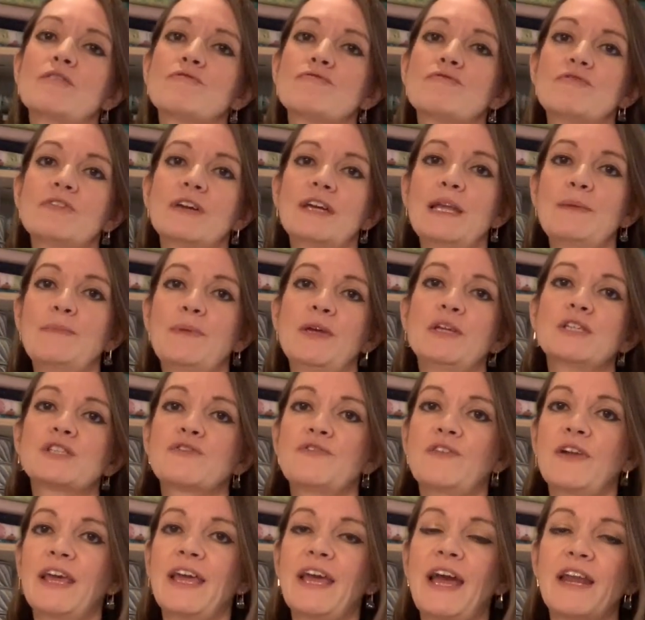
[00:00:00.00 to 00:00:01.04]
really
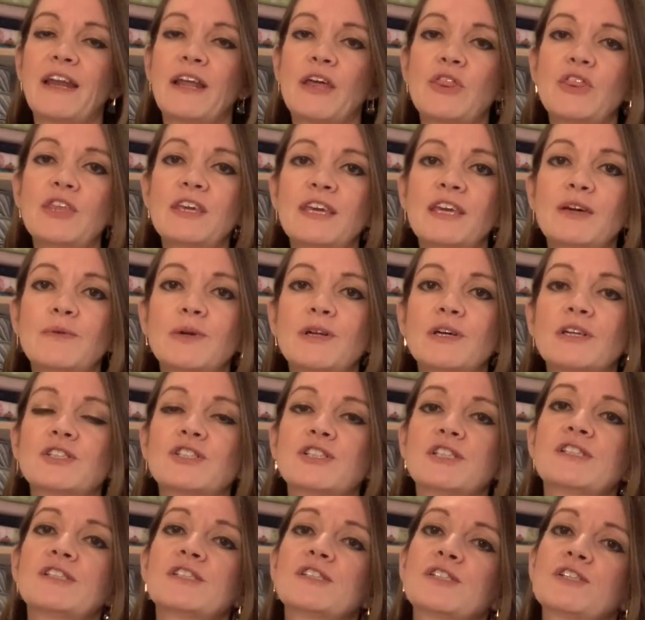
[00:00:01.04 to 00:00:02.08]
beautifully, and I think it will look
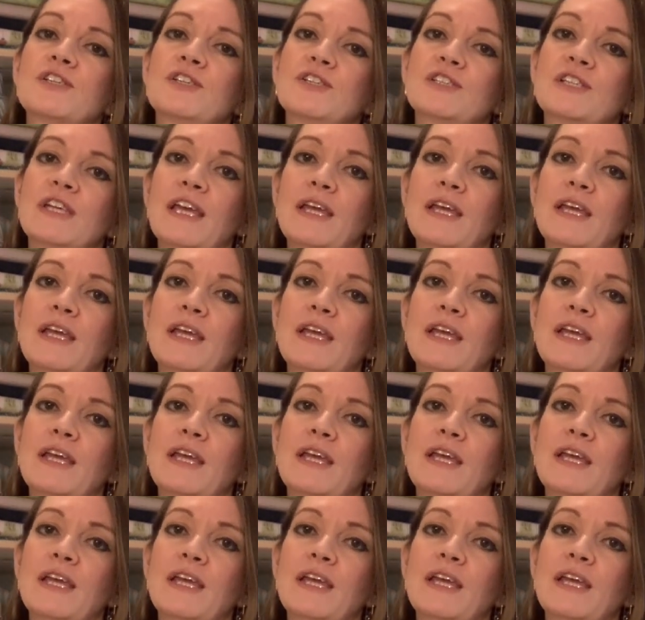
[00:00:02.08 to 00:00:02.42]
just as good